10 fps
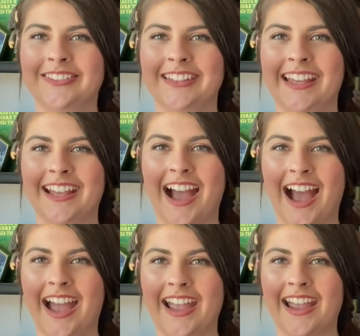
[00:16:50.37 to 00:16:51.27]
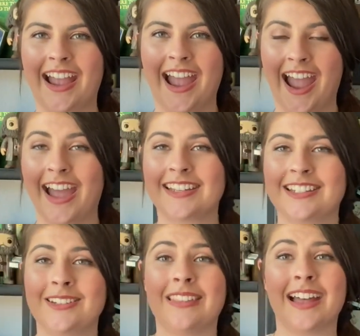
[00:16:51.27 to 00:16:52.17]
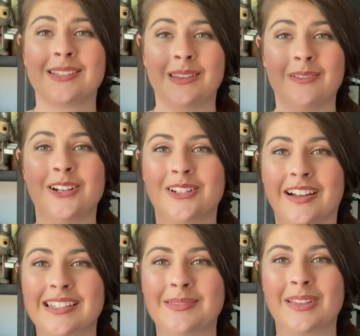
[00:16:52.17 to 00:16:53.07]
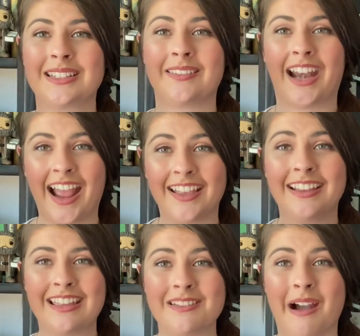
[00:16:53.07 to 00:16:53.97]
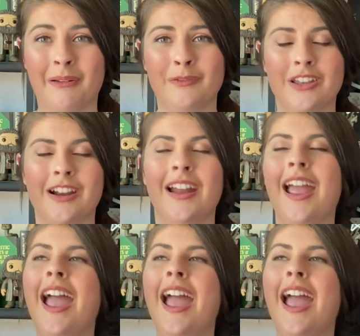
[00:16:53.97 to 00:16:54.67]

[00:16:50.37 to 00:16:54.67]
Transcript: Like, I had to do that so they would trust me, so that I could get you out of here.